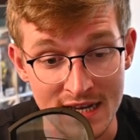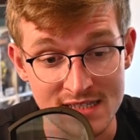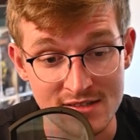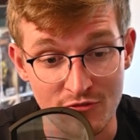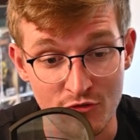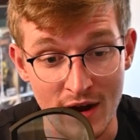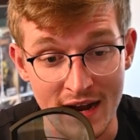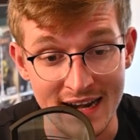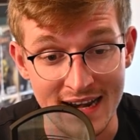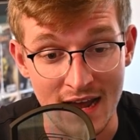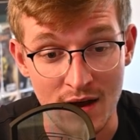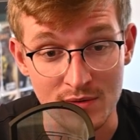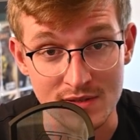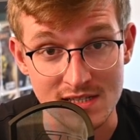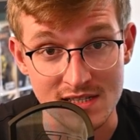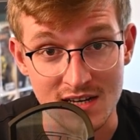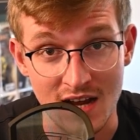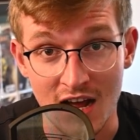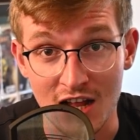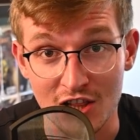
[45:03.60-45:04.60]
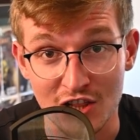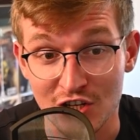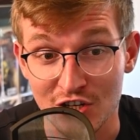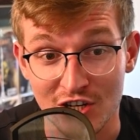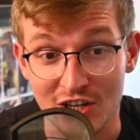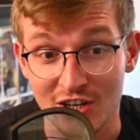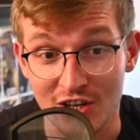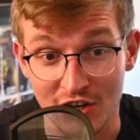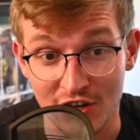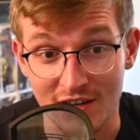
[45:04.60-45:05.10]
of right now, it's not
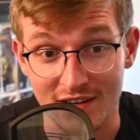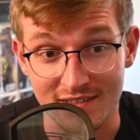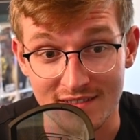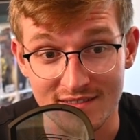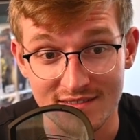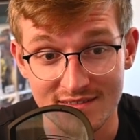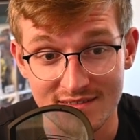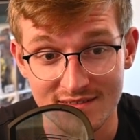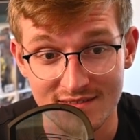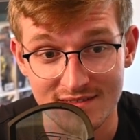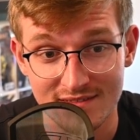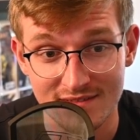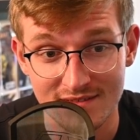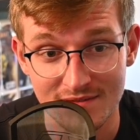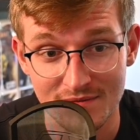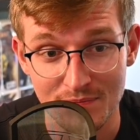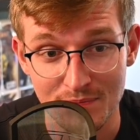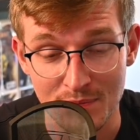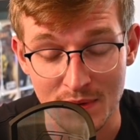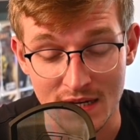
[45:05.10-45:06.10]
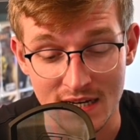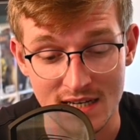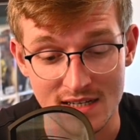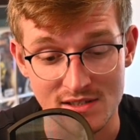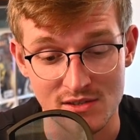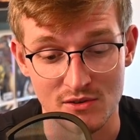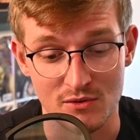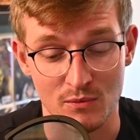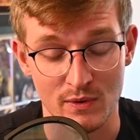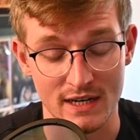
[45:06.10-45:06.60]
looking good. Because
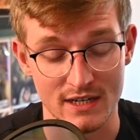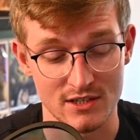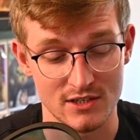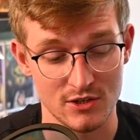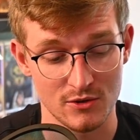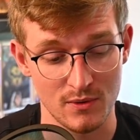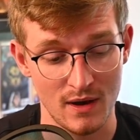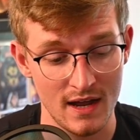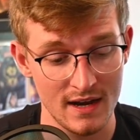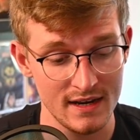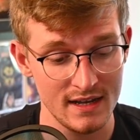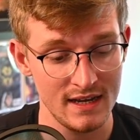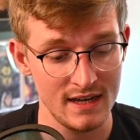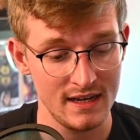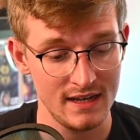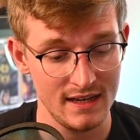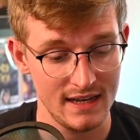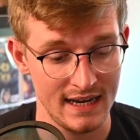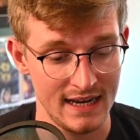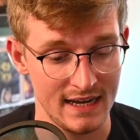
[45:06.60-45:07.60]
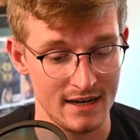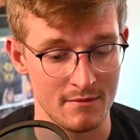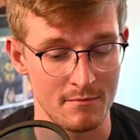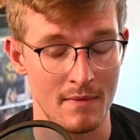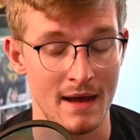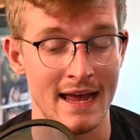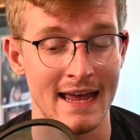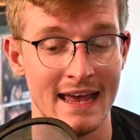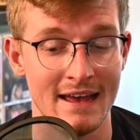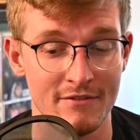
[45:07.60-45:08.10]
when Tyrande and
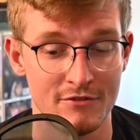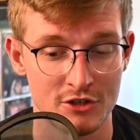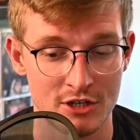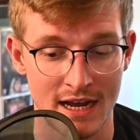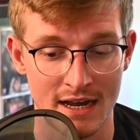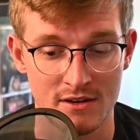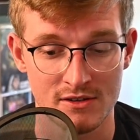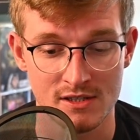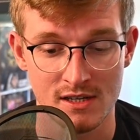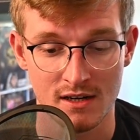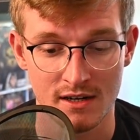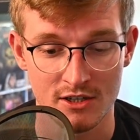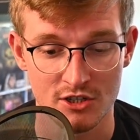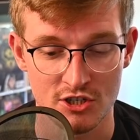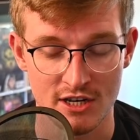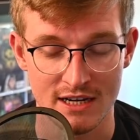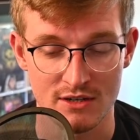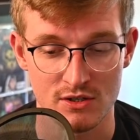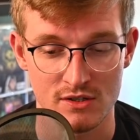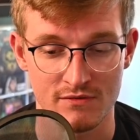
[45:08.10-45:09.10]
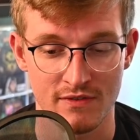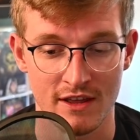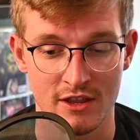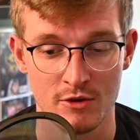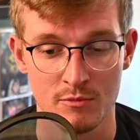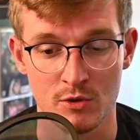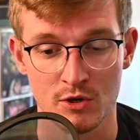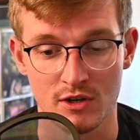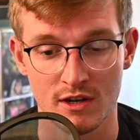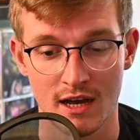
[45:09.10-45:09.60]
Maiev, Shadowsong, and Chandra's
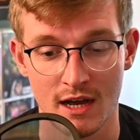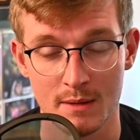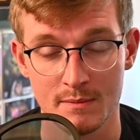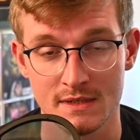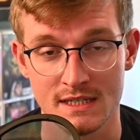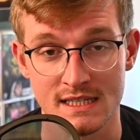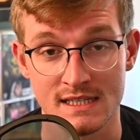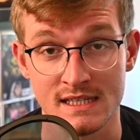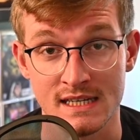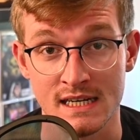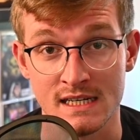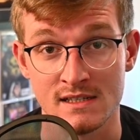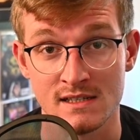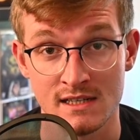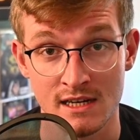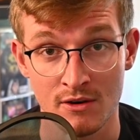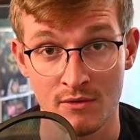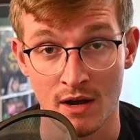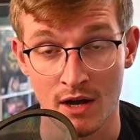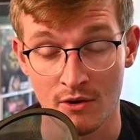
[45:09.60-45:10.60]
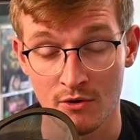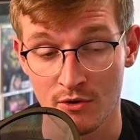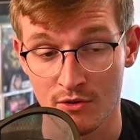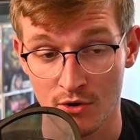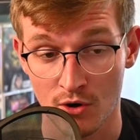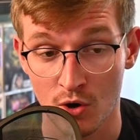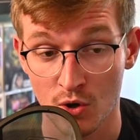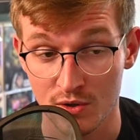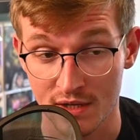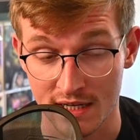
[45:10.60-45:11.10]
Feathermoon come to see Syrah, who they're
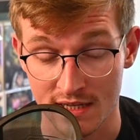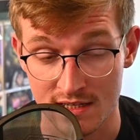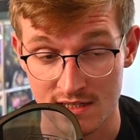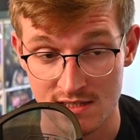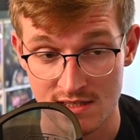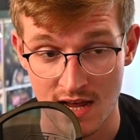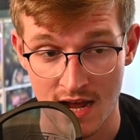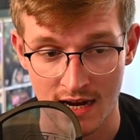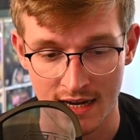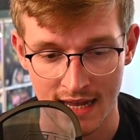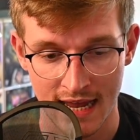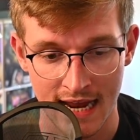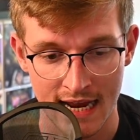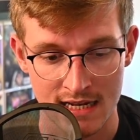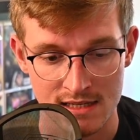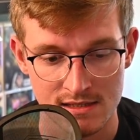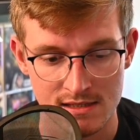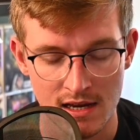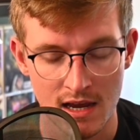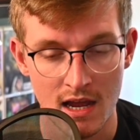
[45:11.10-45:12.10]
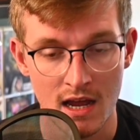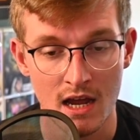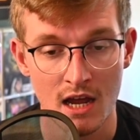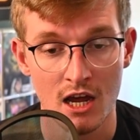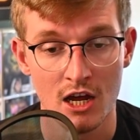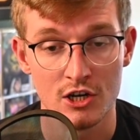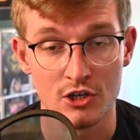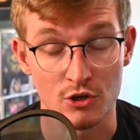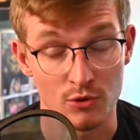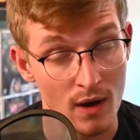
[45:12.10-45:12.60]
holding in the stockades,
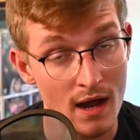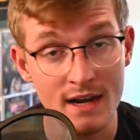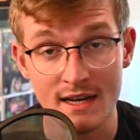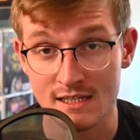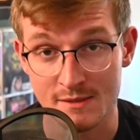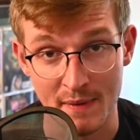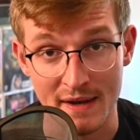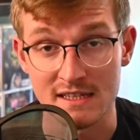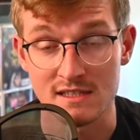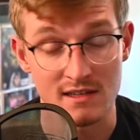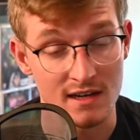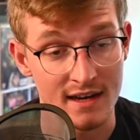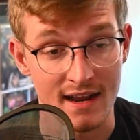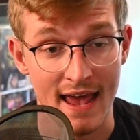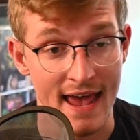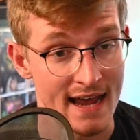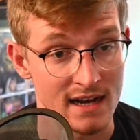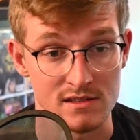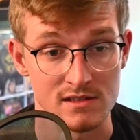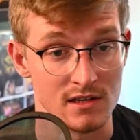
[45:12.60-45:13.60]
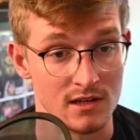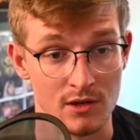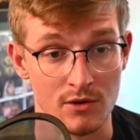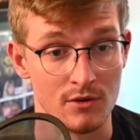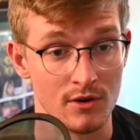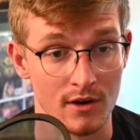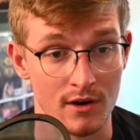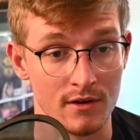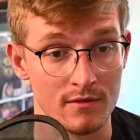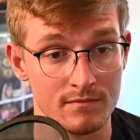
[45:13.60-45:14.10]
Tyrande is basically going to execute
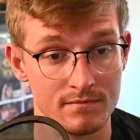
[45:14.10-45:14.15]
her.